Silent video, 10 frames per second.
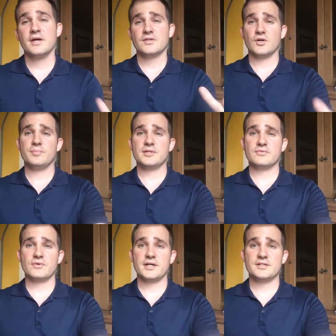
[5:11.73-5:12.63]
don't be
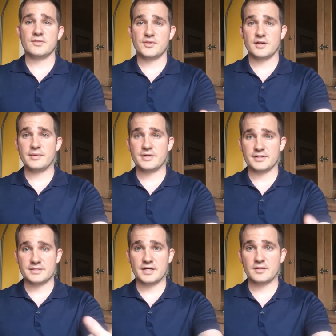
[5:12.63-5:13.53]
afraid to think about it
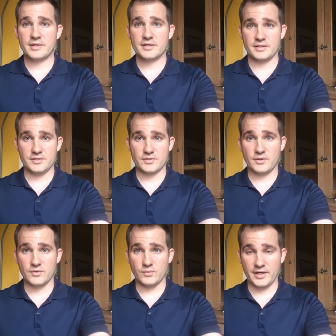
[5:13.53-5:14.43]
and talk about it in your
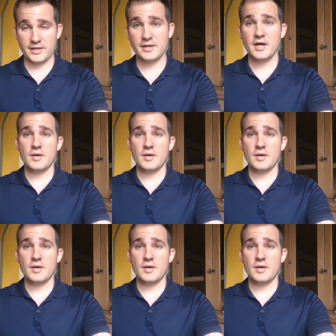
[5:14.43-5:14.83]
own way